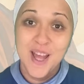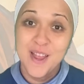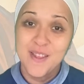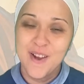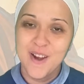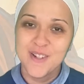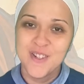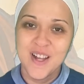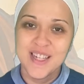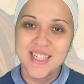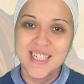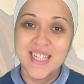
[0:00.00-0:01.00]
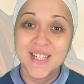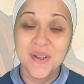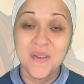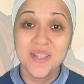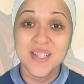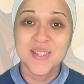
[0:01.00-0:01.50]
that are joining us
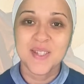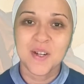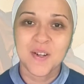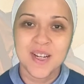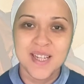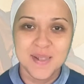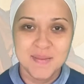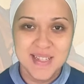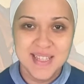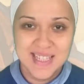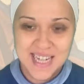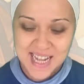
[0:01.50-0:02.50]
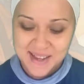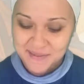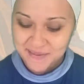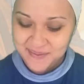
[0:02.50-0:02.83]
on this Christmas day.